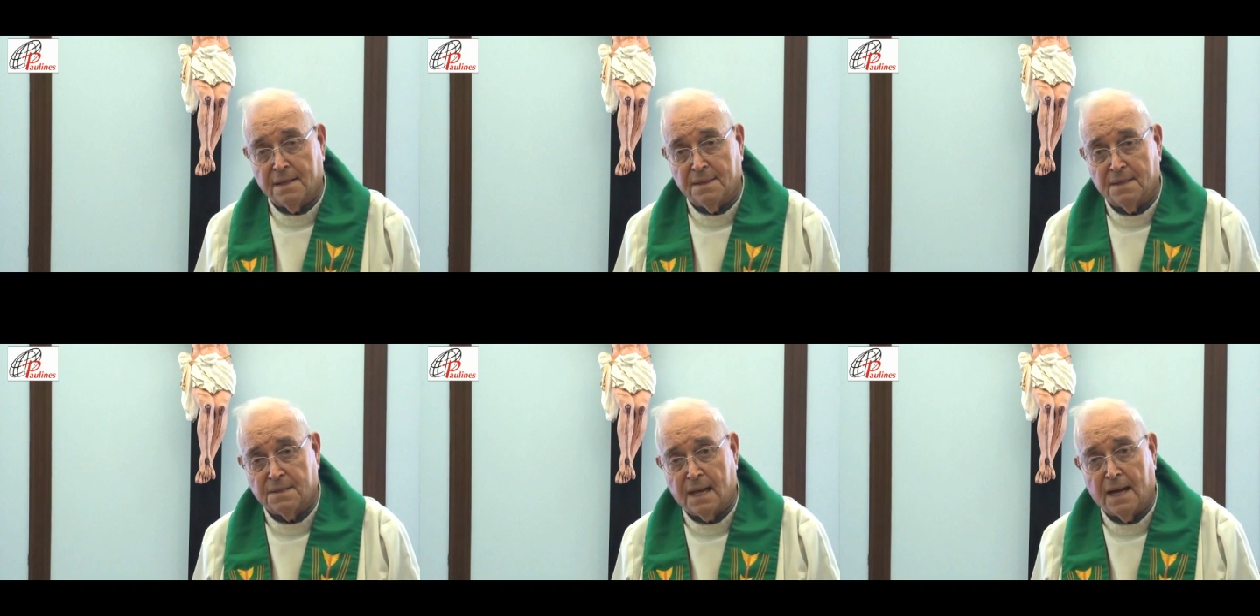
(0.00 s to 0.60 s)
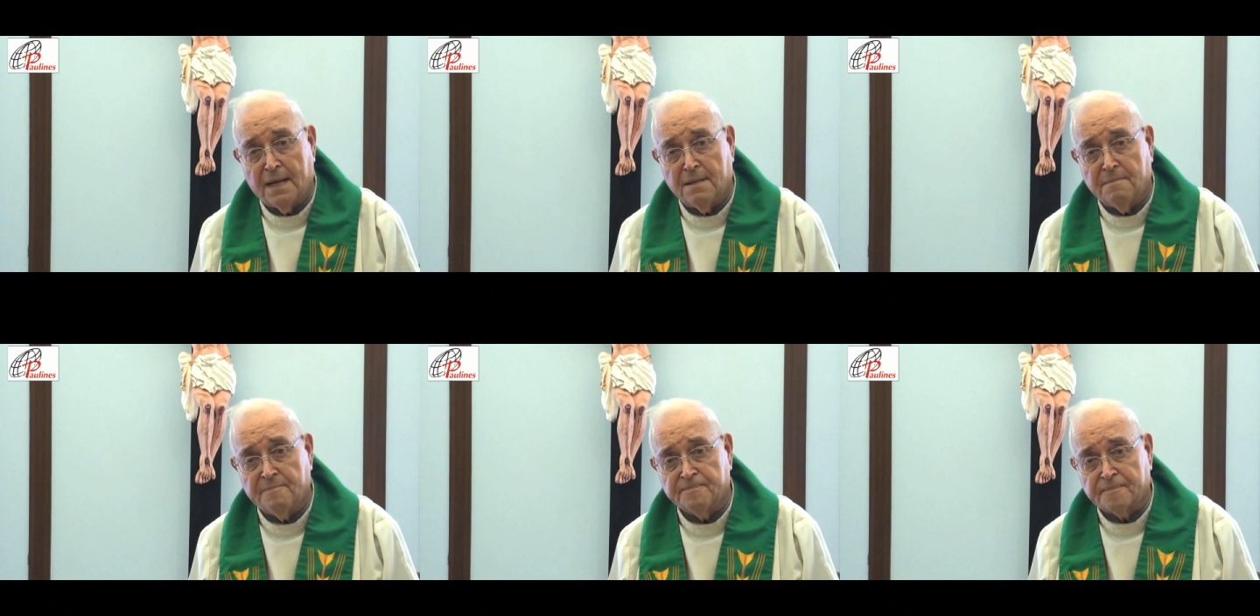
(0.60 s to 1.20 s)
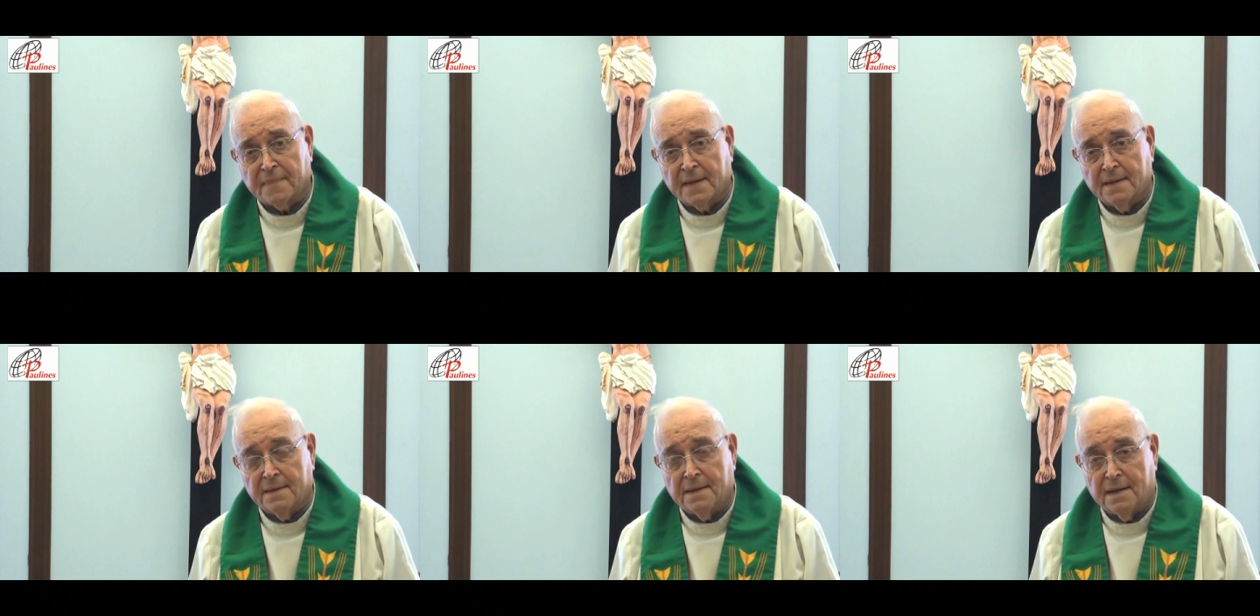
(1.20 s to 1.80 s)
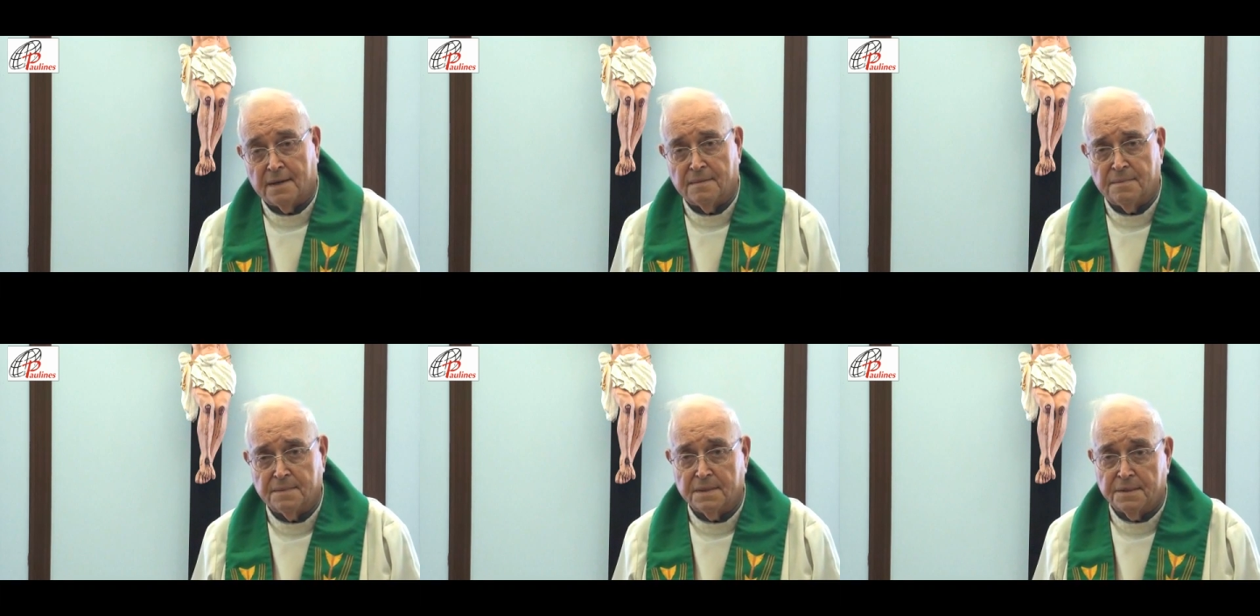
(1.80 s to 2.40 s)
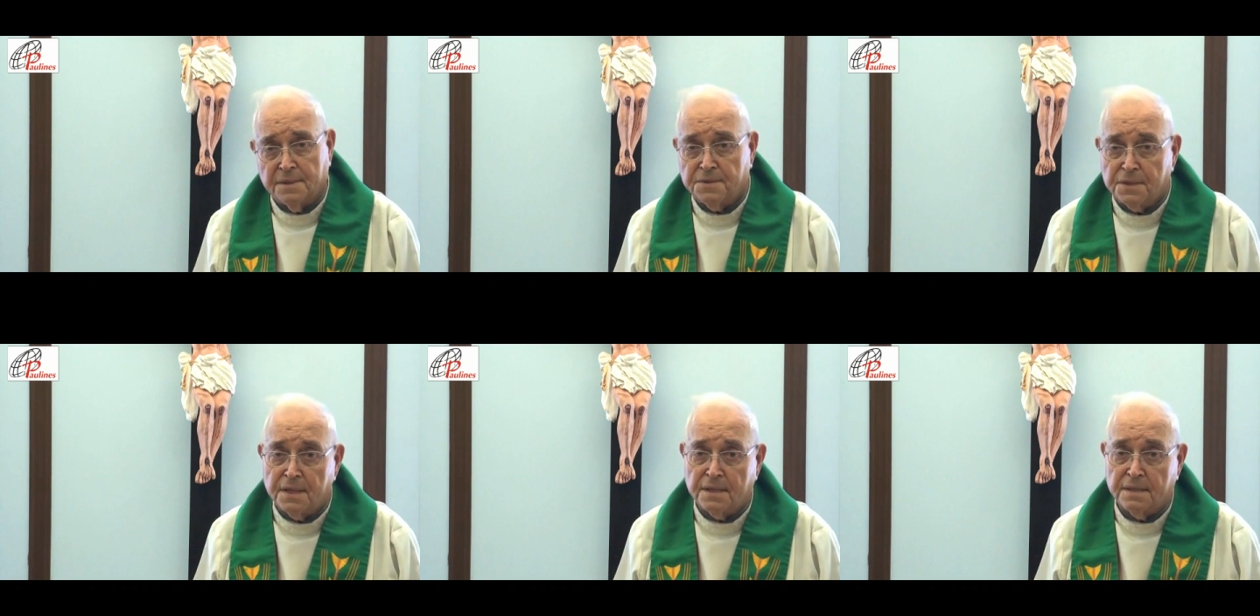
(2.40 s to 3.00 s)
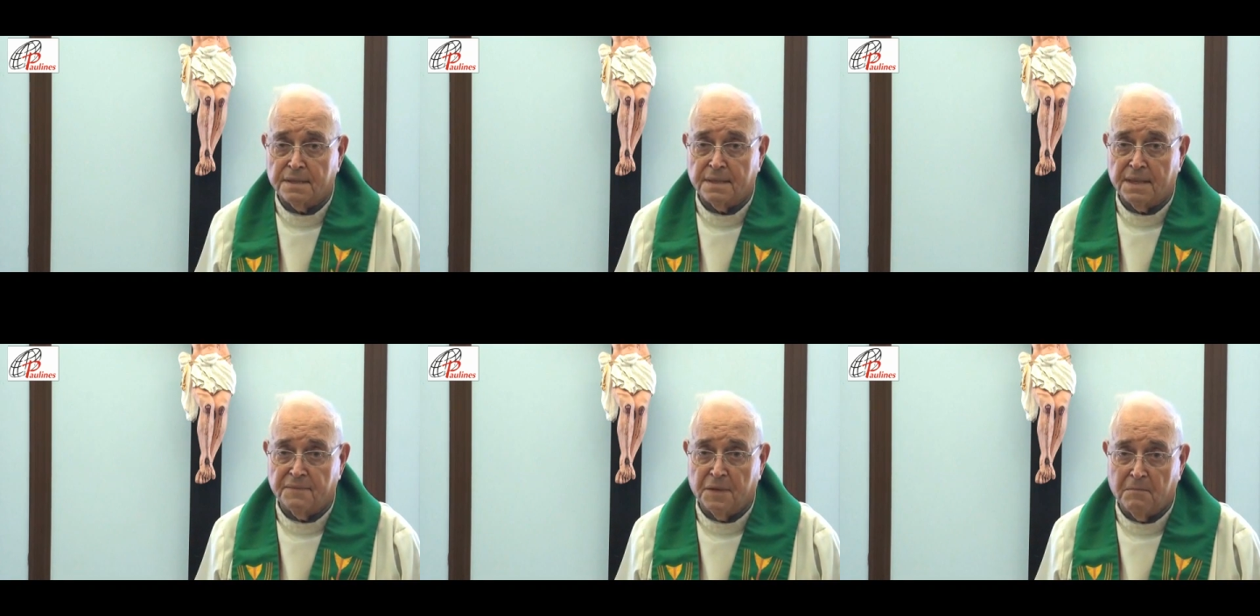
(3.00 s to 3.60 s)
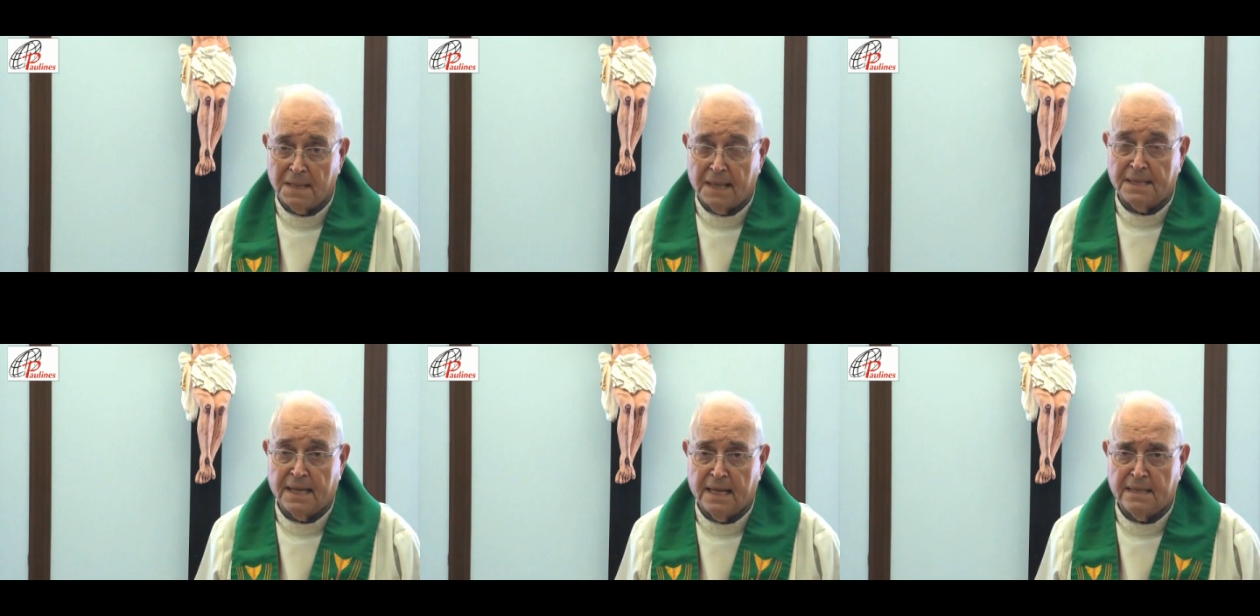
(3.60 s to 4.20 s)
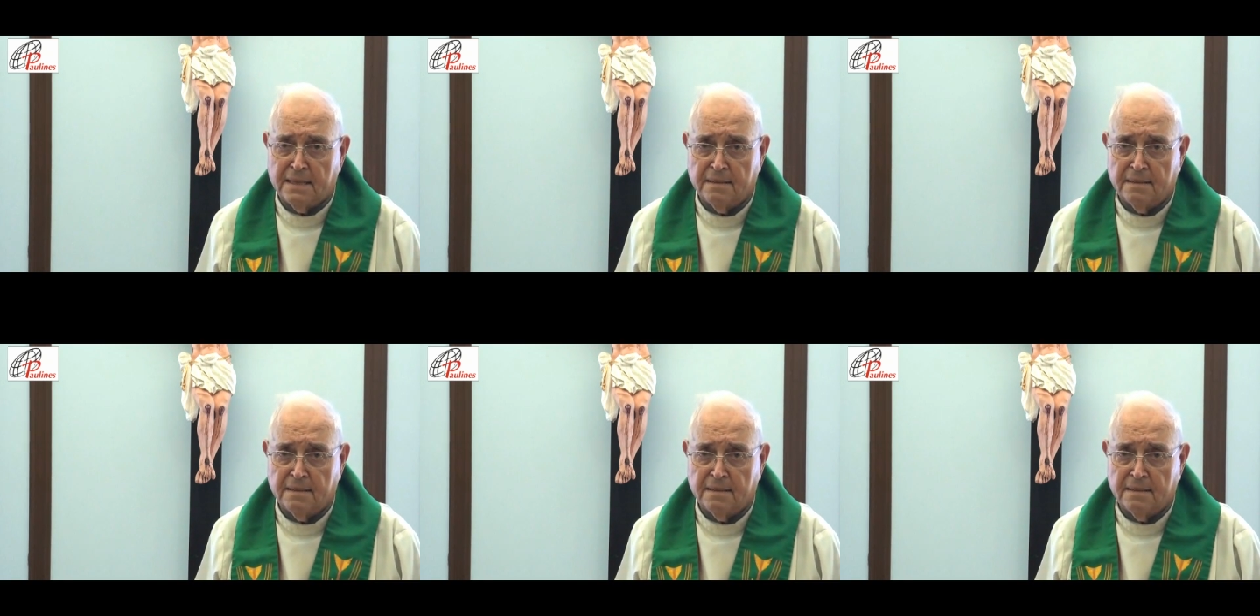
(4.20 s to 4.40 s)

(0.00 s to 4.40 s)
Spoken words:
in the time of the turn of the millennium.